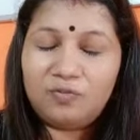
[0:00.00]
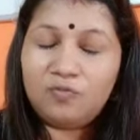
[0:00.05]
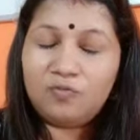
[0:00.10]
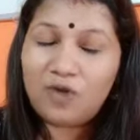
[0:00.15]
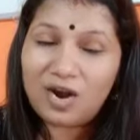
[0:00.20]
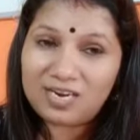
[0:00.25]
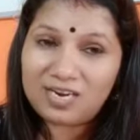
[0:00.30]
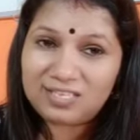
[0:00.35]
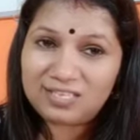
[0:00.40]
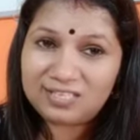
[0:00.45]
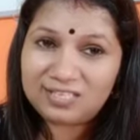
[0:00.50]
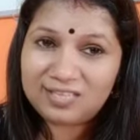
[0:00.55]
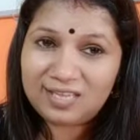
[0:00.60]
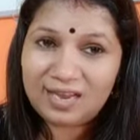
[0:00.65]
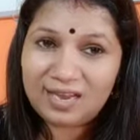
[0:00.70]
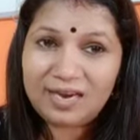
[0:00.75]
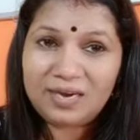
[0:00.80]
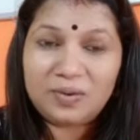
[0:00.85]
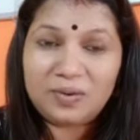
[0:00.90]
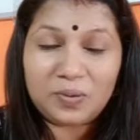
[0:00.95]
one
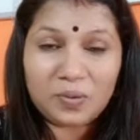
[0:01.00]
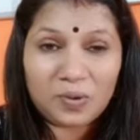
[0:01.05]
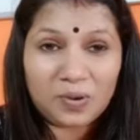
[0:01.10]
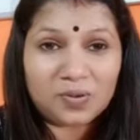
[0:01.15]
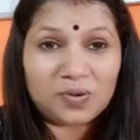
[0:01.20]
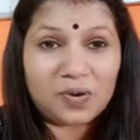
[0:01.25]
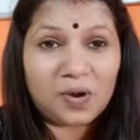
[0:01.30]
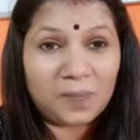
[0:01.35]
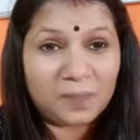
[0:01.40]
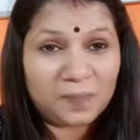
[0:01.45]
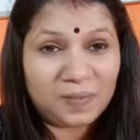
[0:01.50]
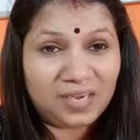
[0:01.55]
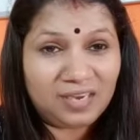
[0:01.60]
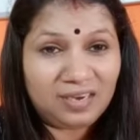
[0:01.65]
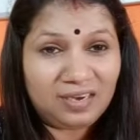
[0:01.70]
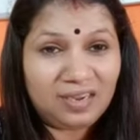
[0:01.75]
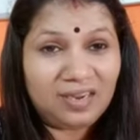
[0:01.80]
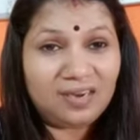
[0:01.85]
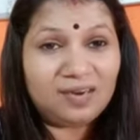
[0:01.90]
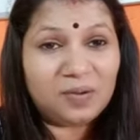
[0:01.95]
side or
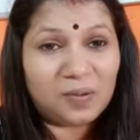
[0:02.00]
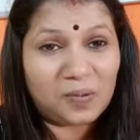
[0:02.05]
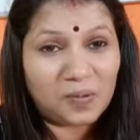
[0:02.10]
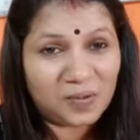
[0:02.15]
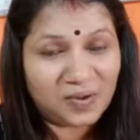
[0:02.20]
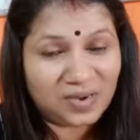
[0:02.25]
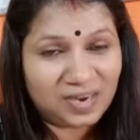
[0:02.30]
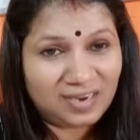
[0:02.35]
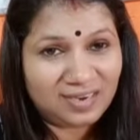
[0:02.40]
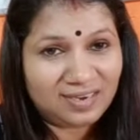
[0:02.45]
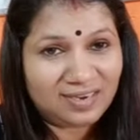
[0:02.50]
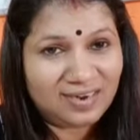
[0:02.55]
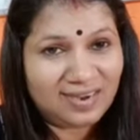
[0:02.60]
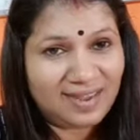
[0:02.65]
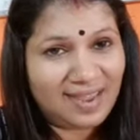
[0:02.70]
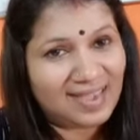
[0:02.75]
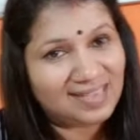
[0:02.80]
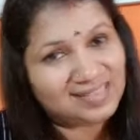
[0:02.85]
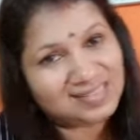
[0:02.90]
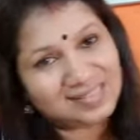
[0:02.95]
opinion
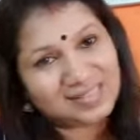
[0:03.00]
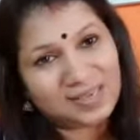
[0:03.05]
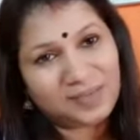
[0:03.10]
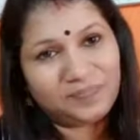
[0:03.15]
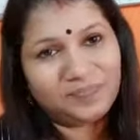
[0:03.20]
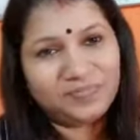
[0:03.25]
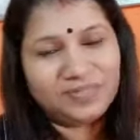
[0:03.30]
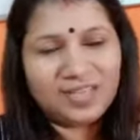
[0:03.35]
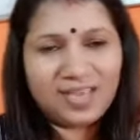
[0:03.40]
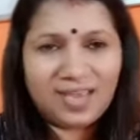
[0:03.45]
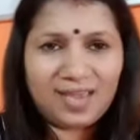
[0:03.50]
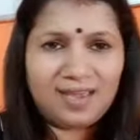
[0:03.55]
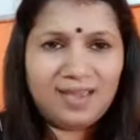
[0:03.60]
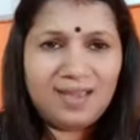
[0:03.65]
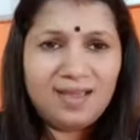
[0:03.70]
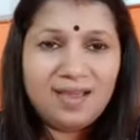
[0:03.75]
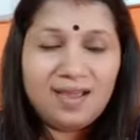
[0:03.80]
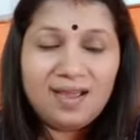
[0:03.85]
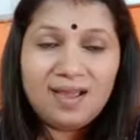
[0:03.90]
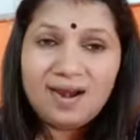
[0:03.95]
oriented essay. Okay.